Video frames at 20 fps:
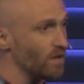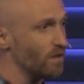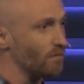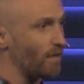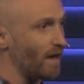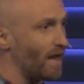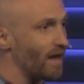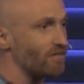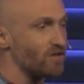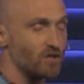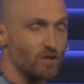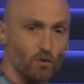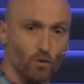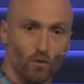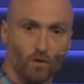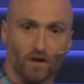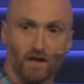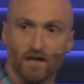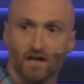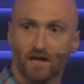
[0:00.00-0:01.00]
might have a
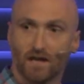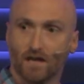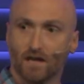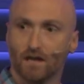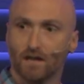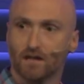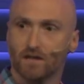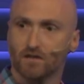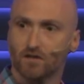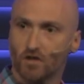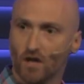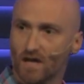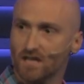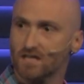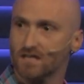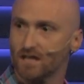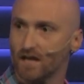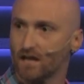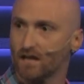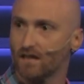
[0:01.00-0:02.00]
story
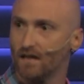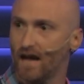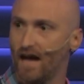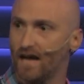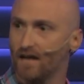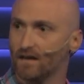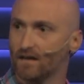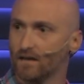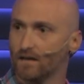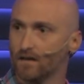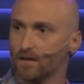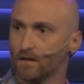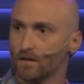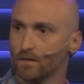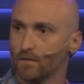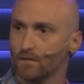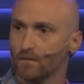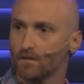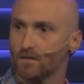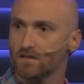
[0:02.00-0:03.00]
just like that.
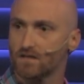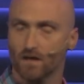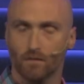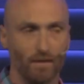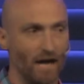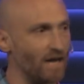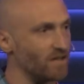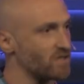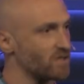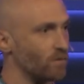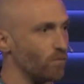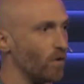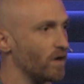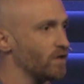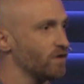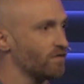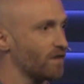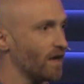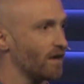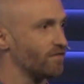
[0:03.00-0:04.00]
Somehow, some way,
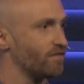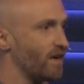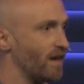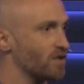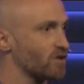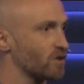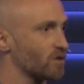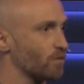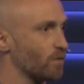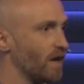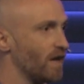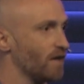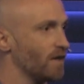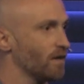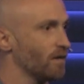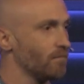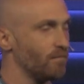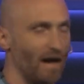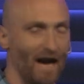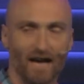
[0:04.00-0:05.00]
you've kind of found your way
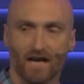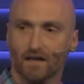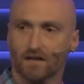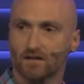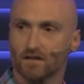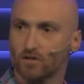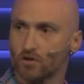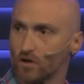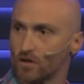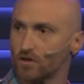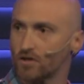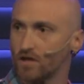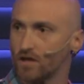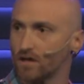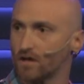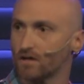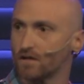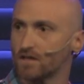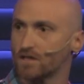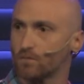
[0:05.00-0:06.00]
back to church
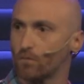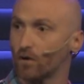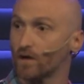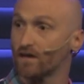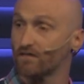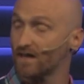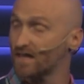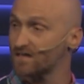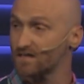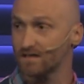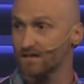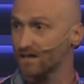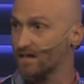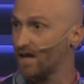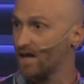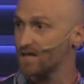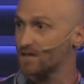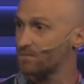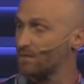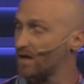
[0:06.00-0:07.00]
here this morning. If that's the
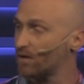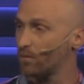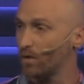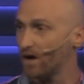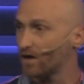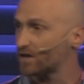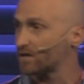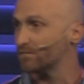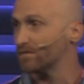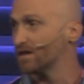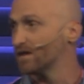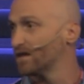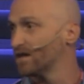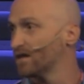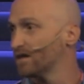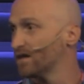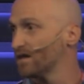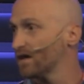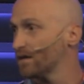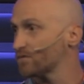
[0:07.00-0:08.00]
case, man, welcome.
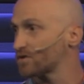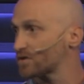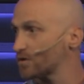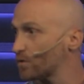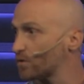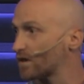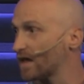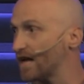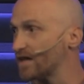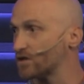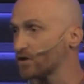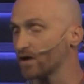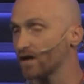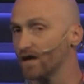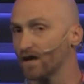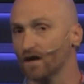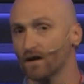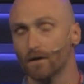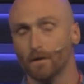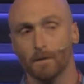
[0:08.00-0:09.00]
I'm so glad you're
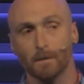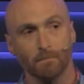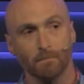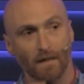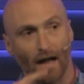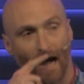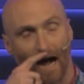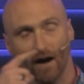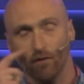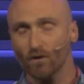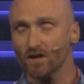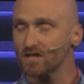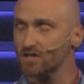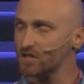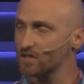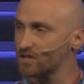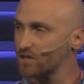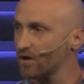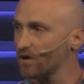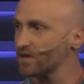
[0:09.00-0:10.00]
here. I want to
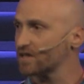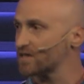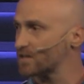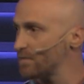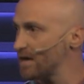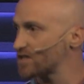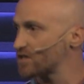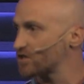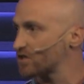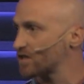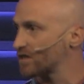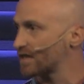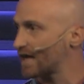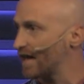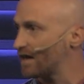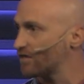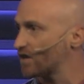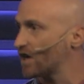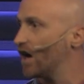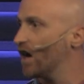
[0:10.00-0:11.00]
start this message in
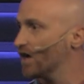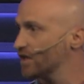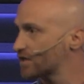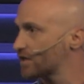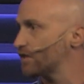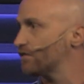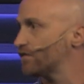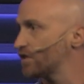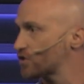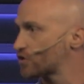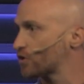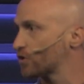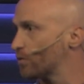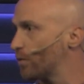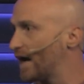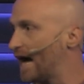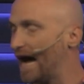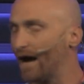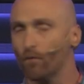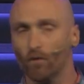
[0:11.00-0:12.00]
kind of an unconventional
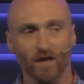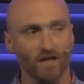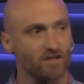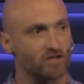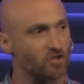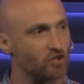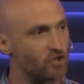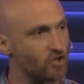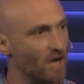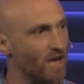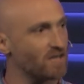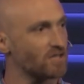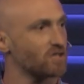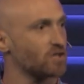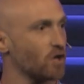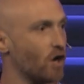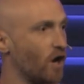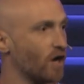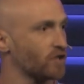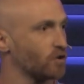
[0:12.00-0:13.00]
way. I want to just
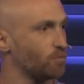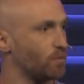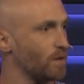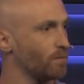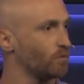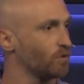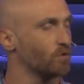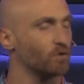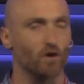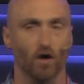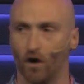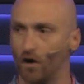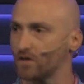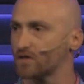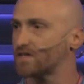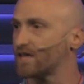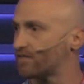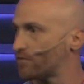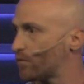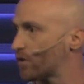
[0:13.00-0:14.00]
talk to people who call
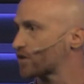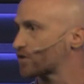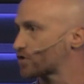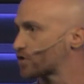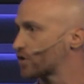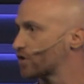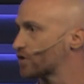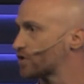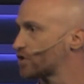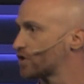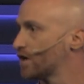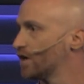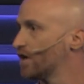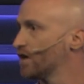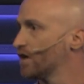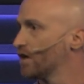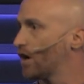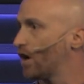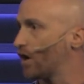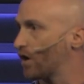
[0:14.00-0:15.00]
Seven Marks Church
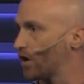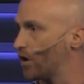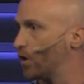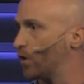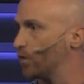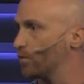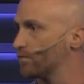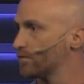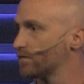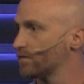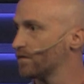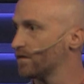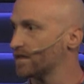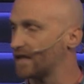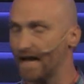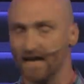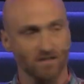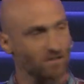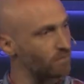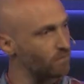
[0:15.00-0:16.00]
our home.
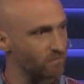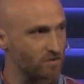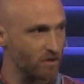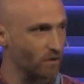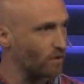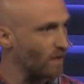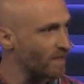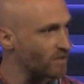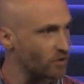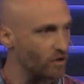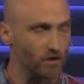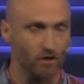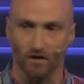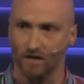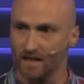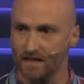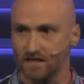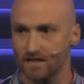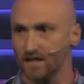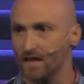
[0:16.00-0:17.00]
Guests, I'm so glad you're here. You can
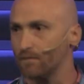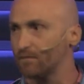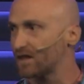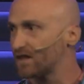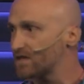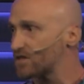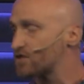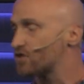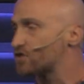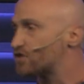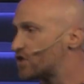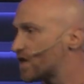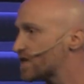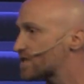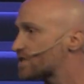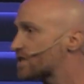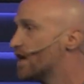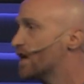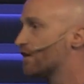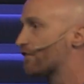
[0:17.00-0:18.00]
listen in, but this is
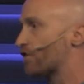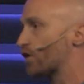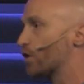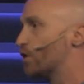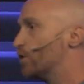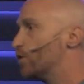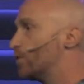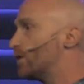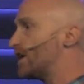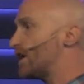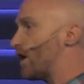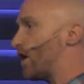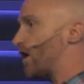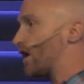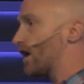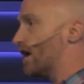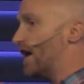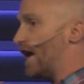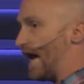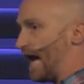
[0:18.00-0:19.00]
just for who we
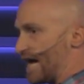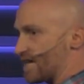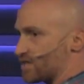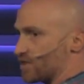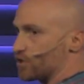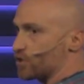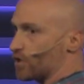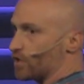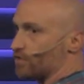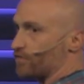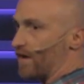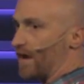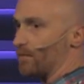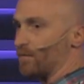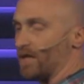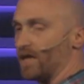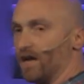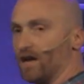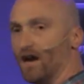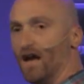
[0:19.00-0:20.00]
are as a church
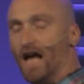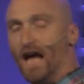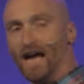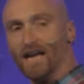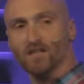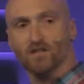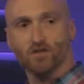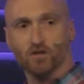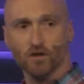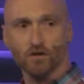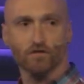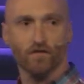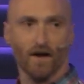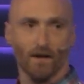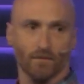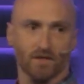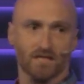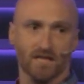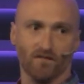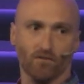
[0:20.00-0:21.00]
family here. Hey, church
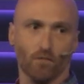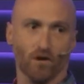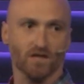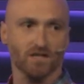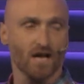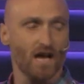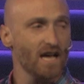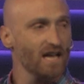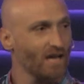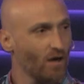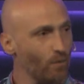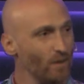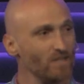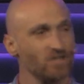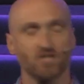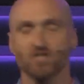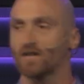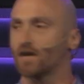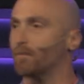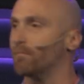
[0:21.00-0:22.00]
family, Seven Marks, can we
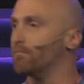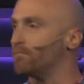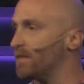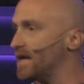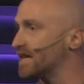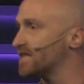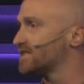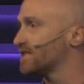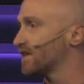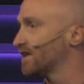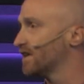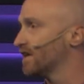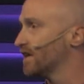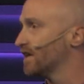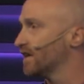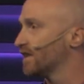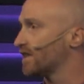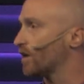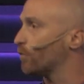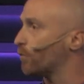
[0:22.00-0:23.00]
just commit
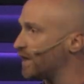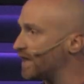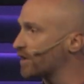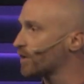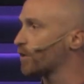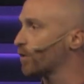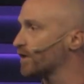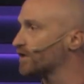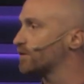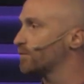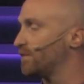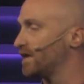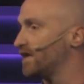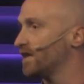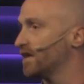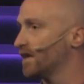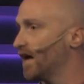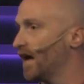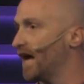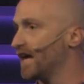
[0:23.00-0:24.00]
that we are going to
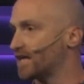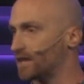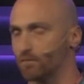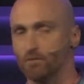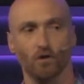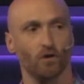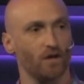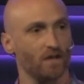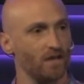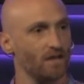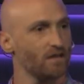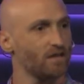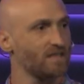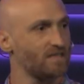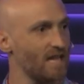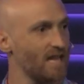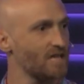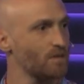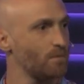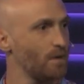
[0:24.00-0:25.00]
be a community that
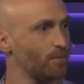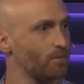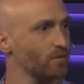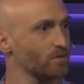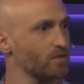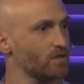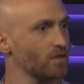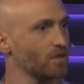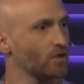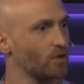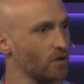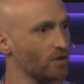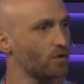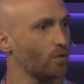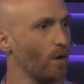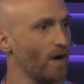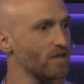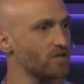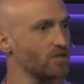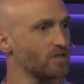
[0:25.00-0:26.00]
takes people's good
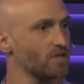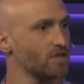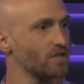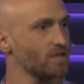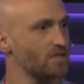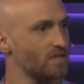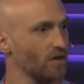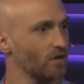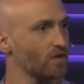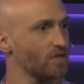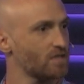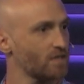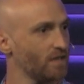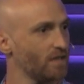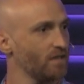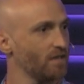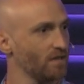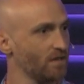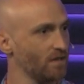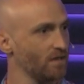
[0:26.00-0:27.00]
questions
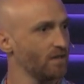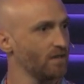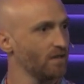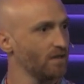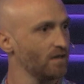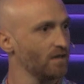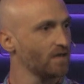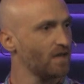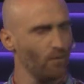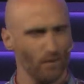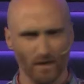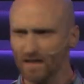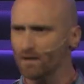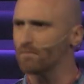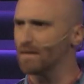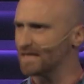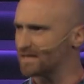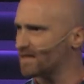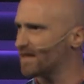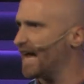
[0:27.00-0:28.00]
seriously? Can we
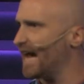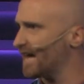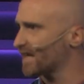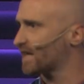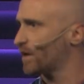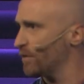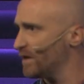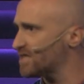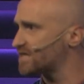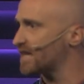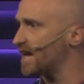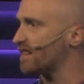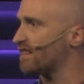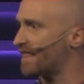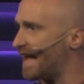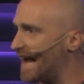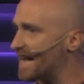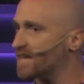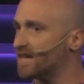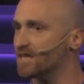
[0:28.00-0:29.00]
commit to that? Can we say
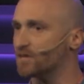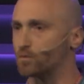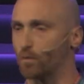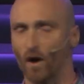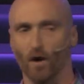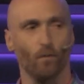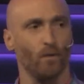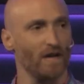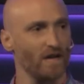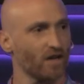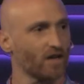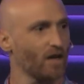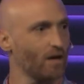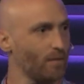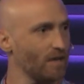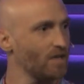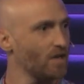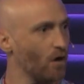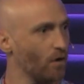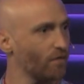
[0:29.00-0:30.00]
that is what we are going to
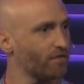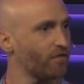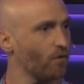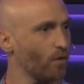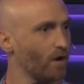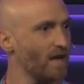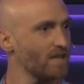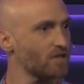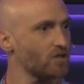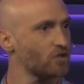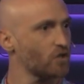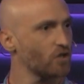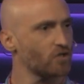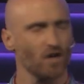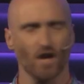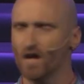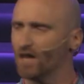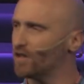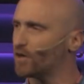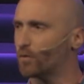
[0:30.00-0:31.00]
be known for as a church?
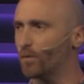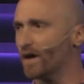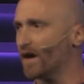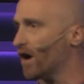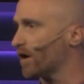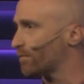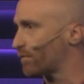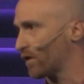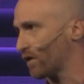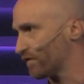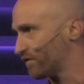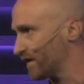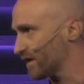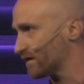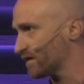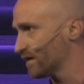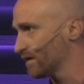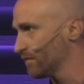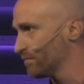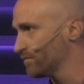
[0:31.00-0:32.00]
Look, we aren't perfect.
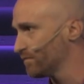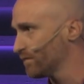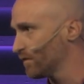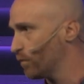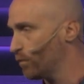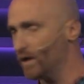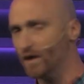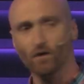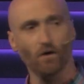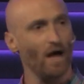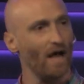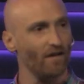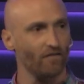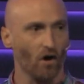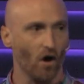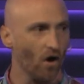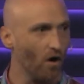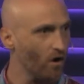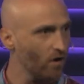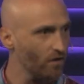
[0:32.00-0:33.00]
We don't have
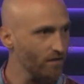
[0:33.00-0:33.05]
all